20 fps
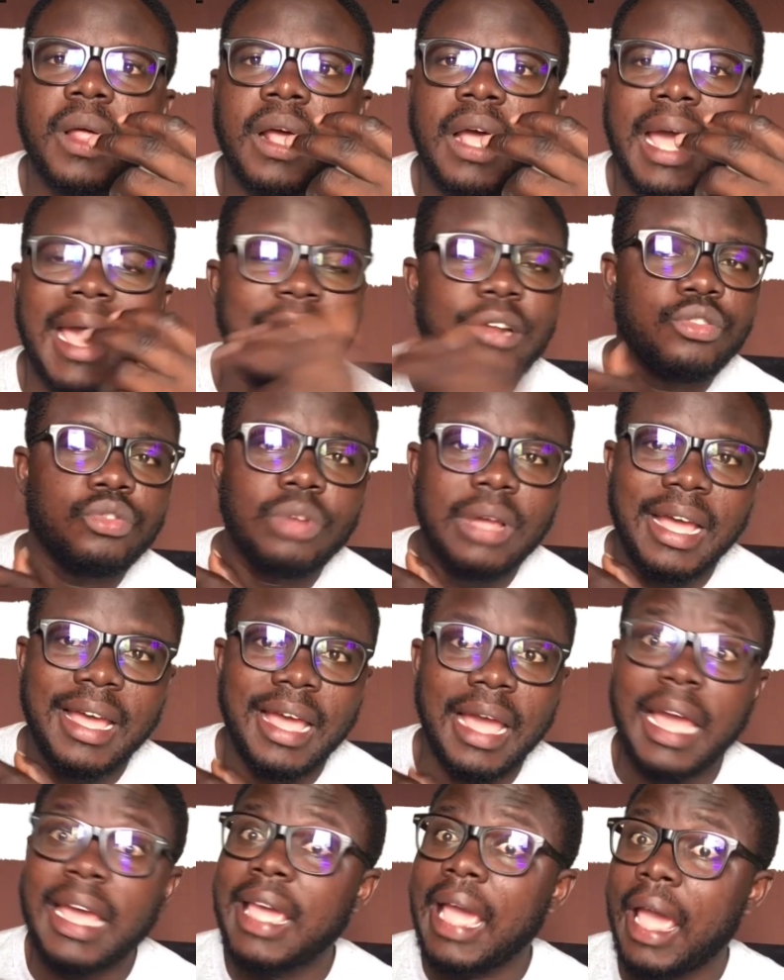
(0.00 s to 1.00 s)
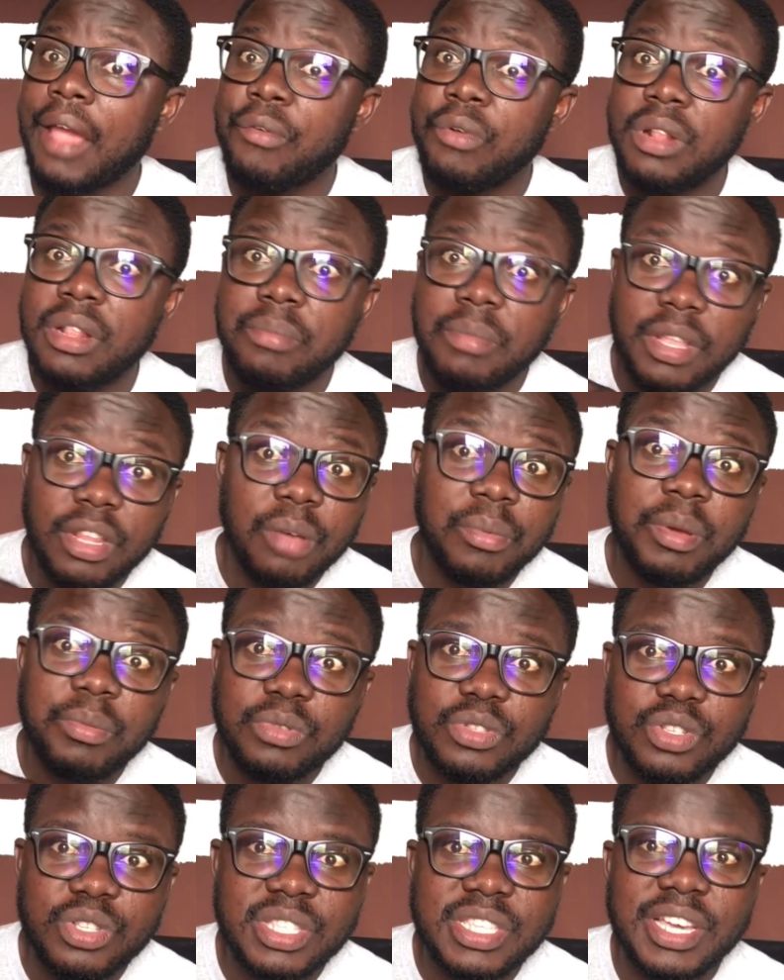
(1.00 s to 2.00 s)
I really may not be able
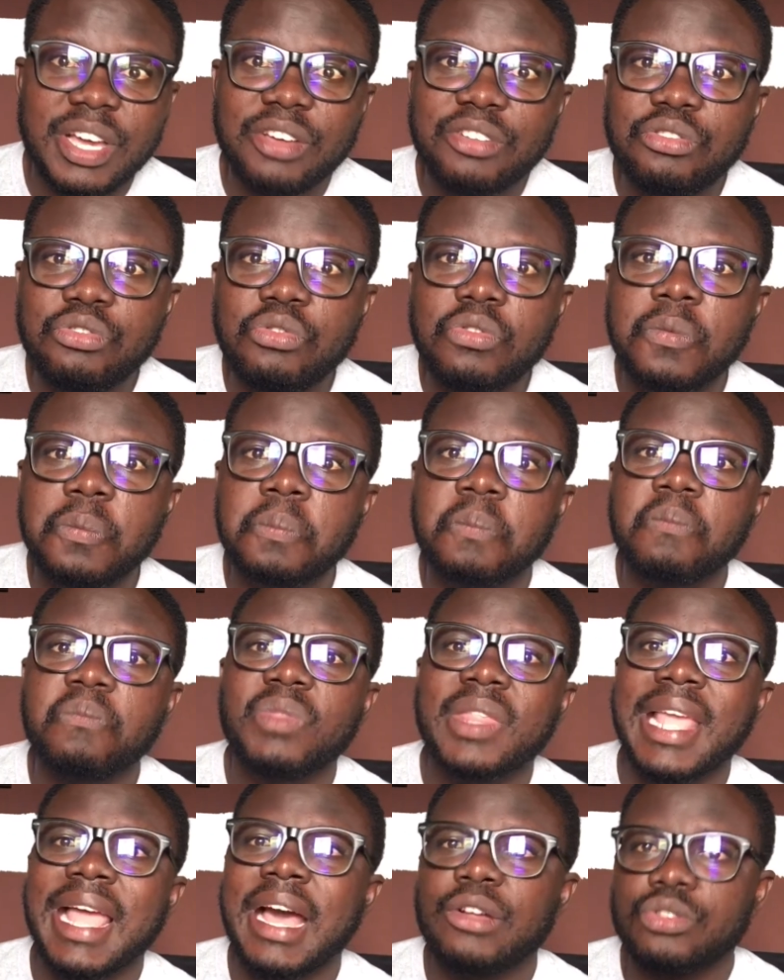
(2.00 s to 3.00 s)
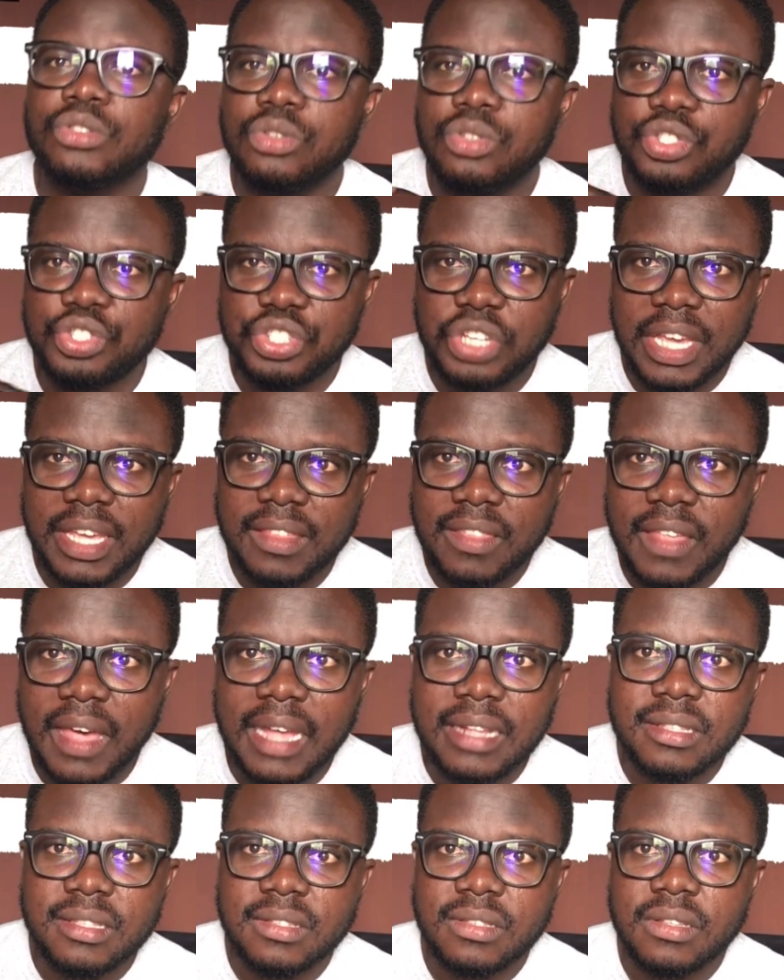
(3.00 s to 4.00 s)
to tell you how to check
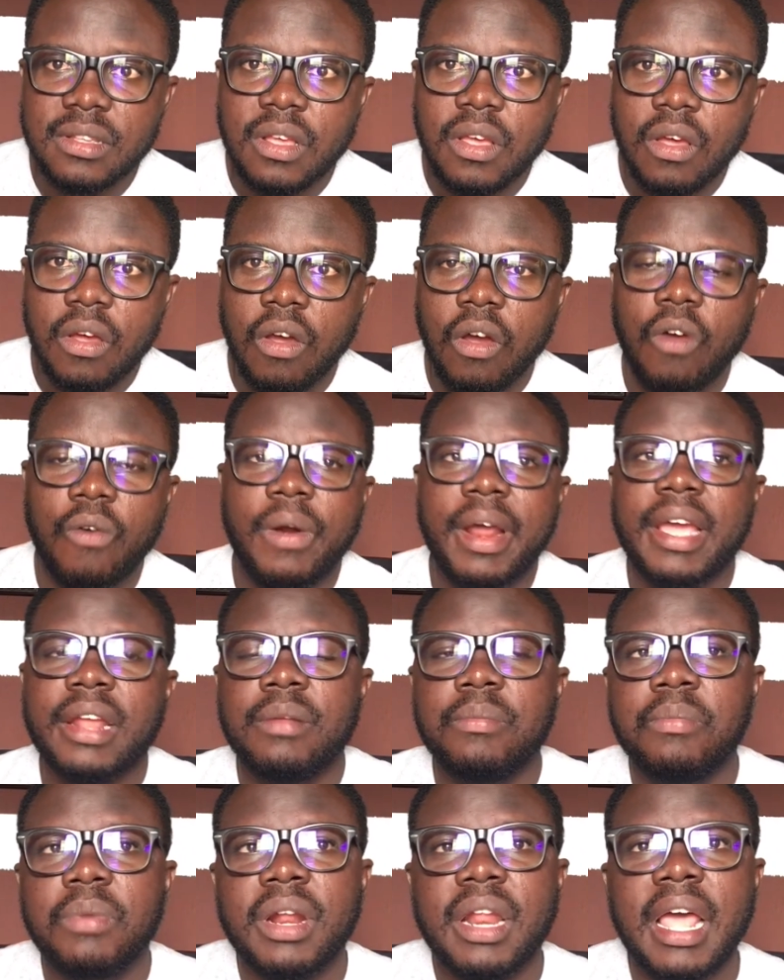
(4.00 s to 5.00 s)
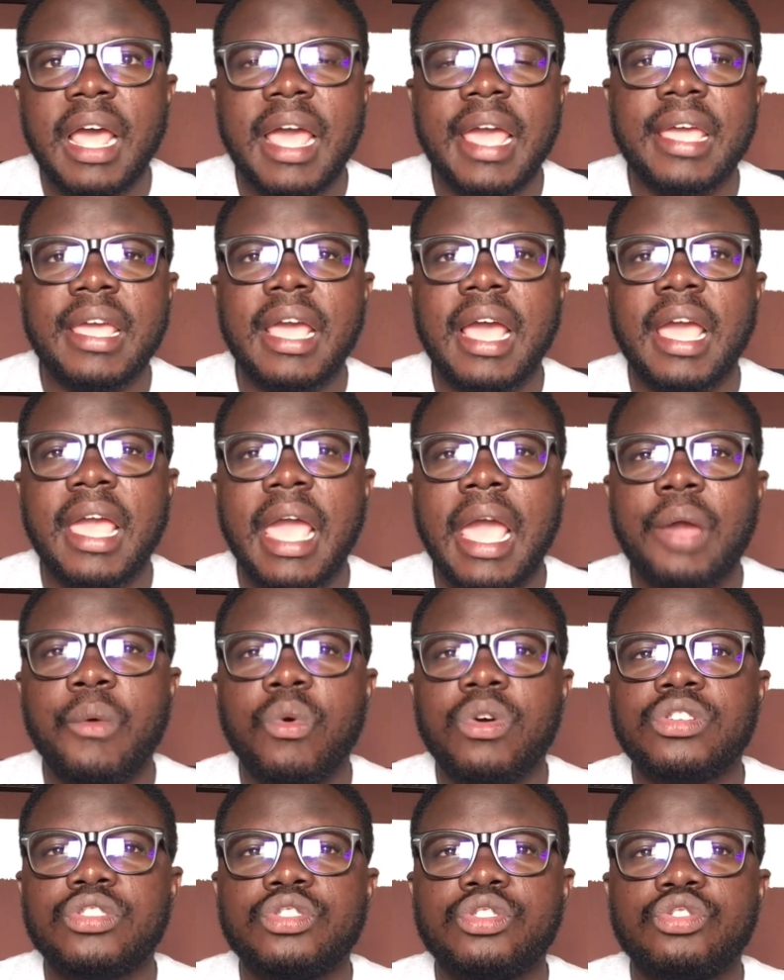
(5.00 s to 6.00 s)
that, all right? But I
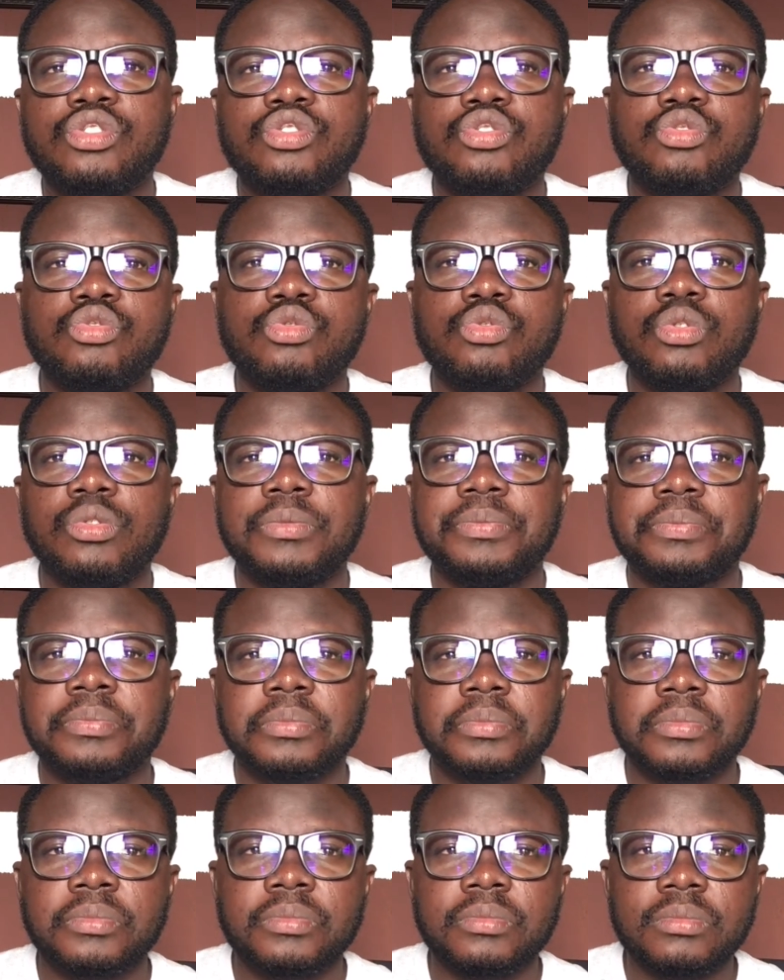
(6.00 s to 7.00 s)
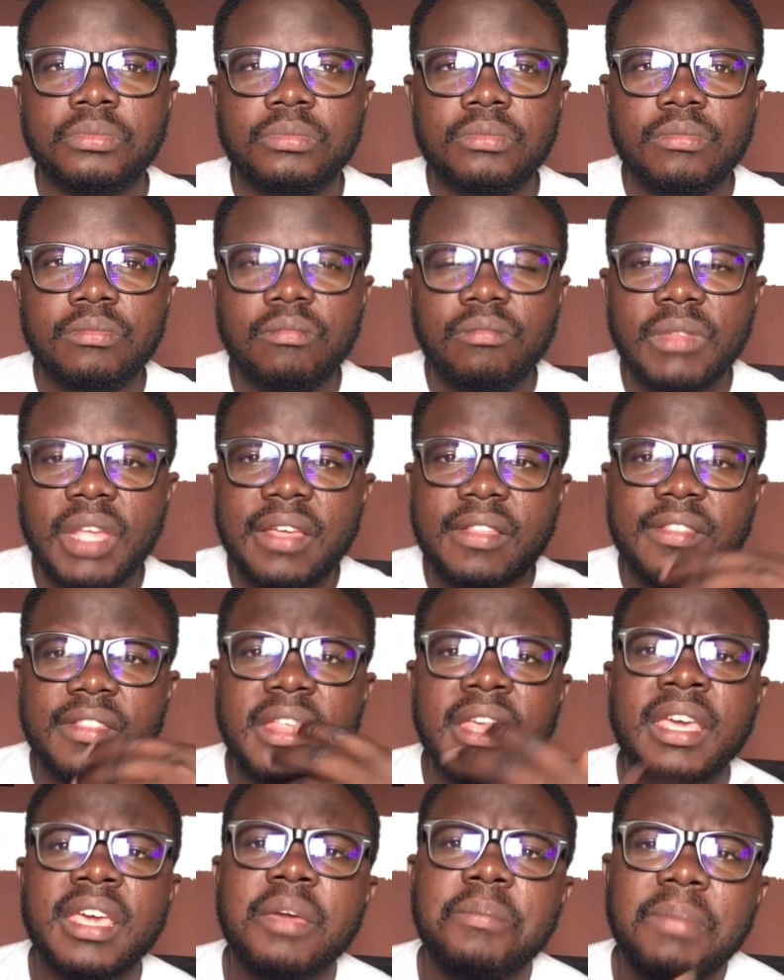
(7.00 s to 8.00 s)
want you to
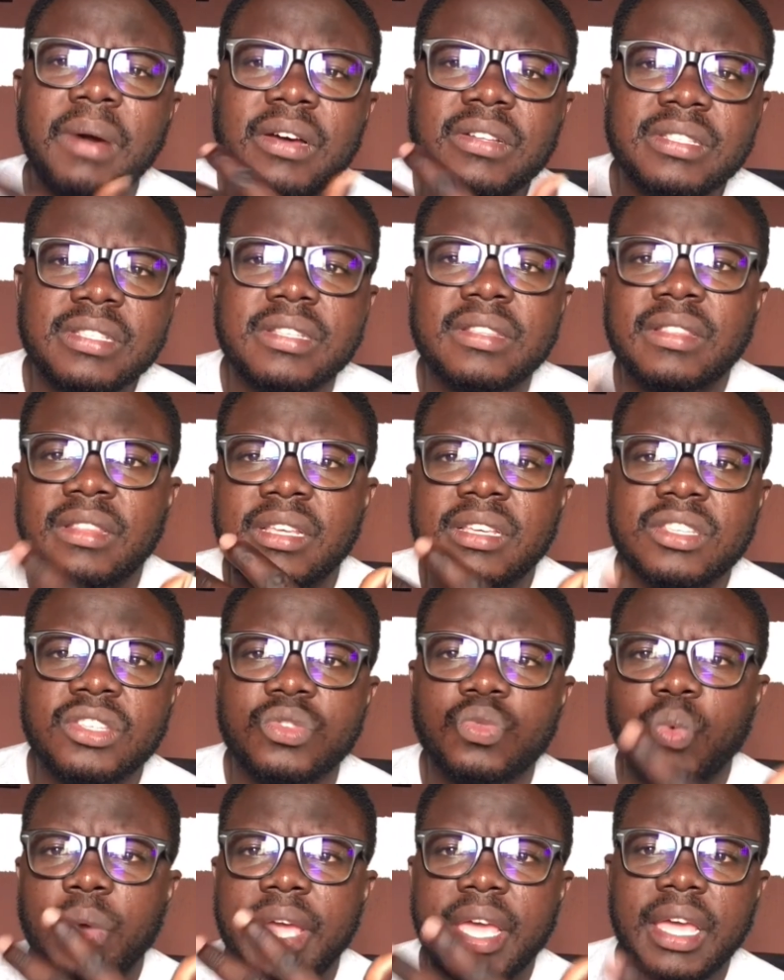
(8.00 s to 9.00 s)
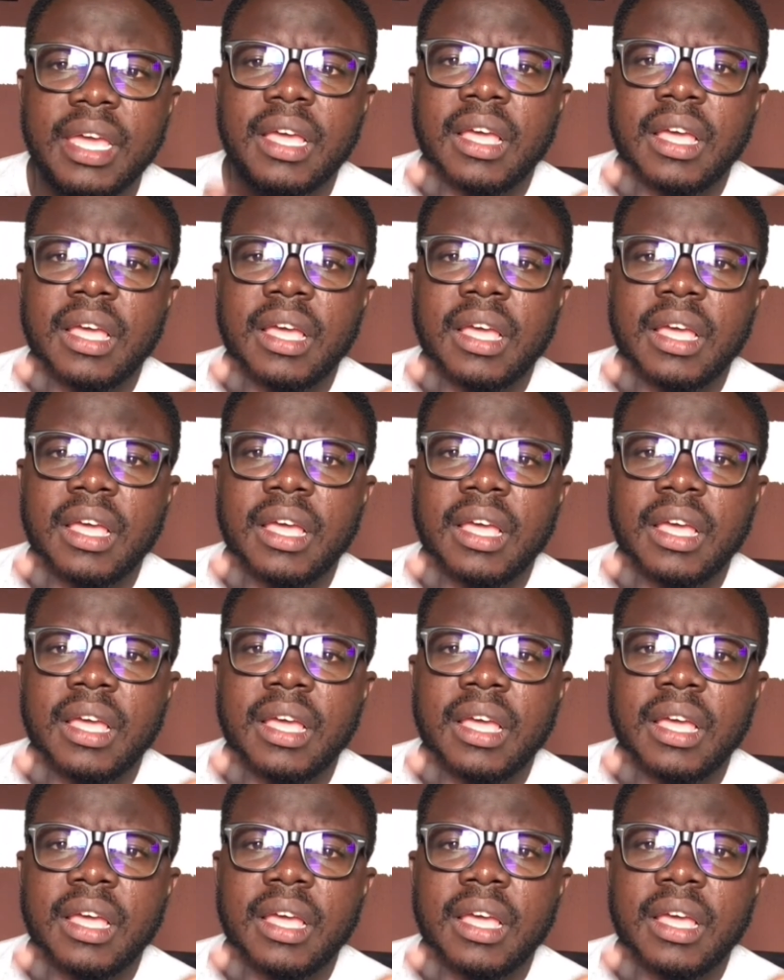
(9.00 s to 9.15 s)
think about it this way.